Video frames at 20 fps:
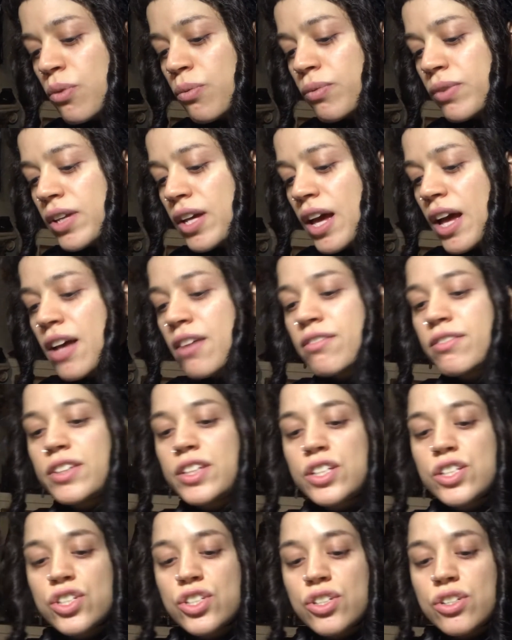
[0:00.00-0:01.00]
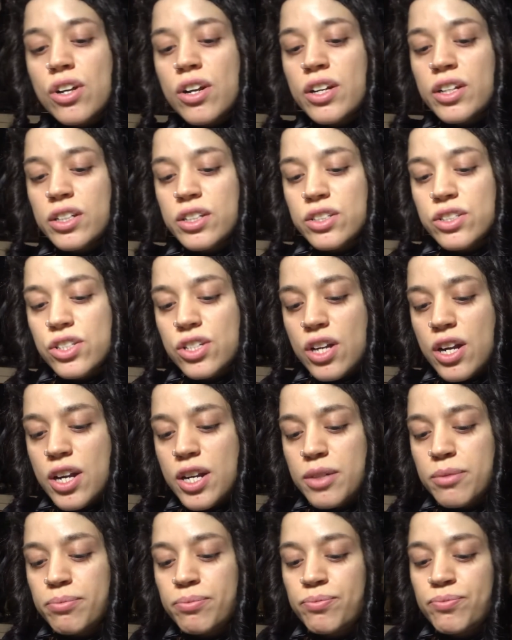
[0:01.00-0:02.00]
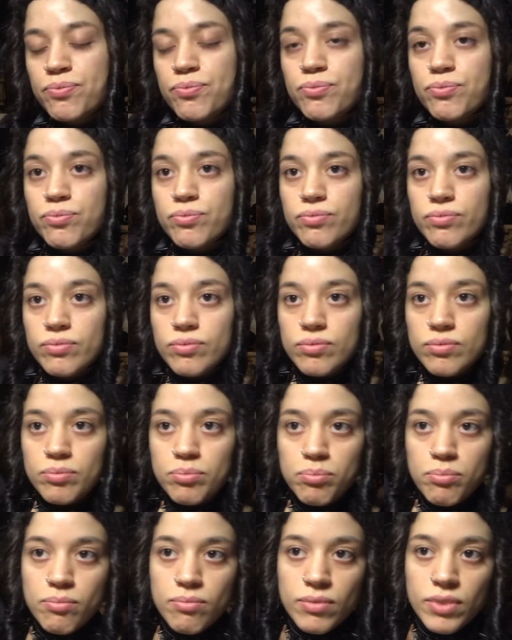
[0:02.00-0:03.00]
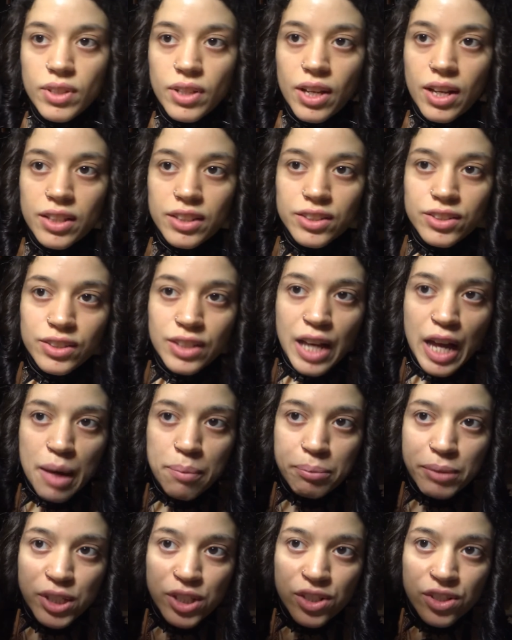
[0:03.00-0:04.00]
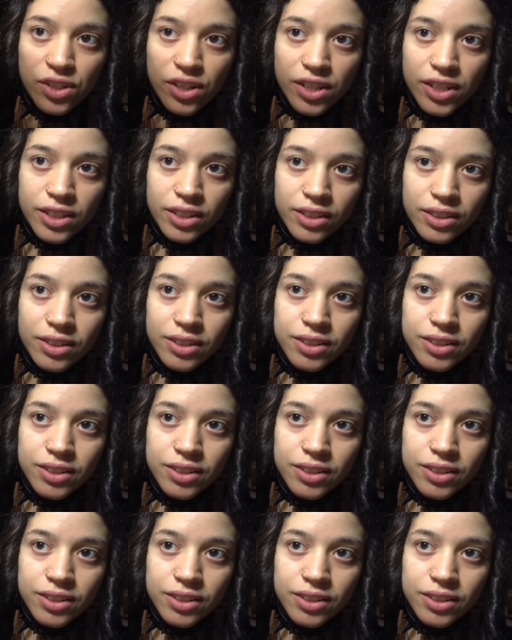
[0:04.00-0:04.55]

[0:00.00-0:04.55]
We have the shark charm, a little happy shark.